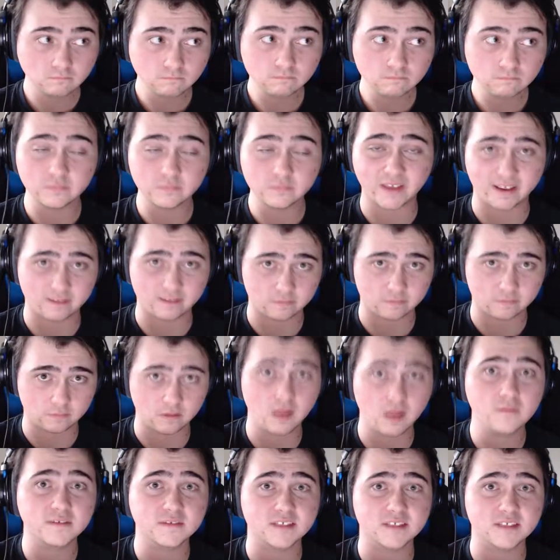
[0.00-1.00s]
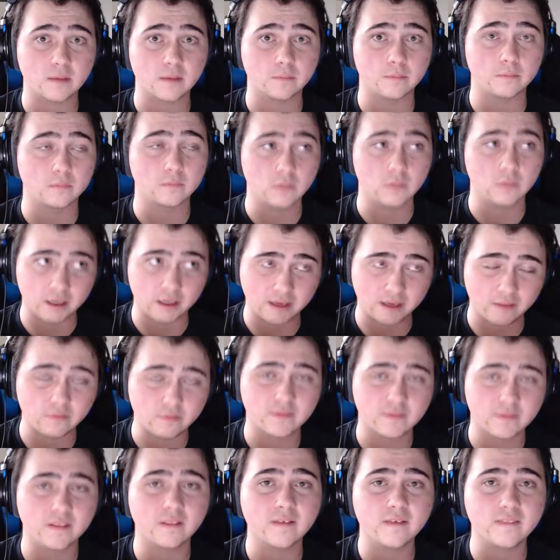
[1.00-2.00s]
and loves them and
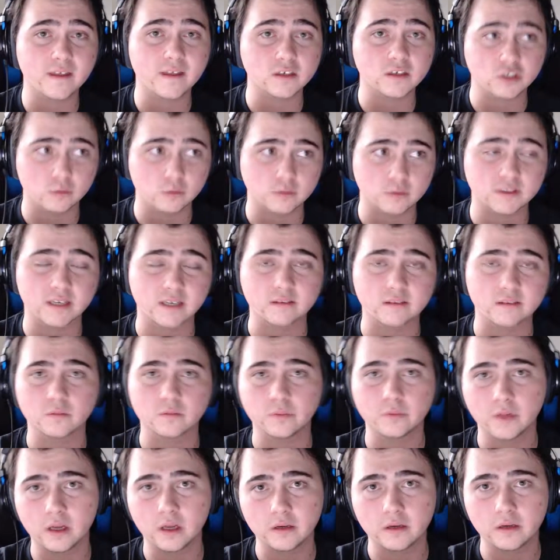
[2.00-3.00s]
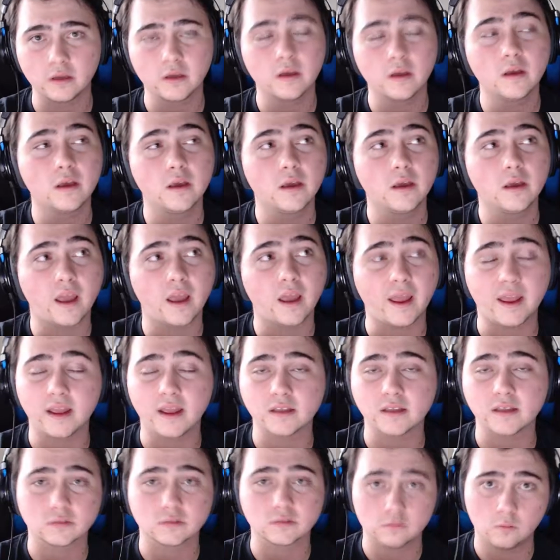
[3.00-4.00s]
everything like that, she will take their blood
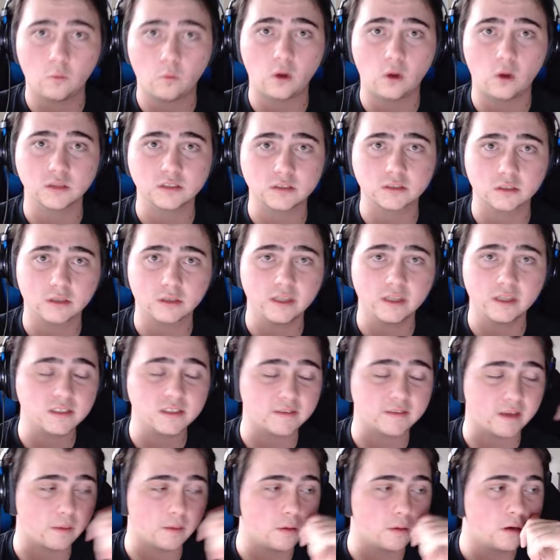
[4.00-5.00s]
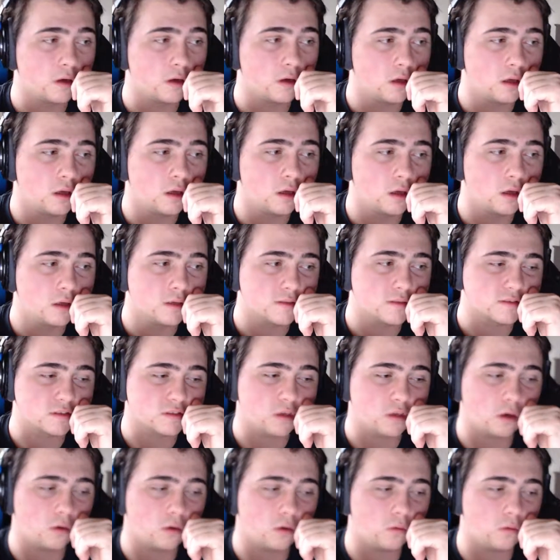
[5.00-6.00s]
and want to turn into them.
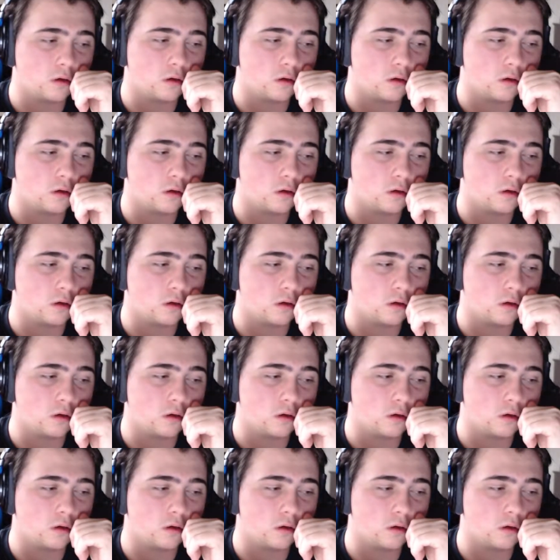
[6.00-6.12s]
So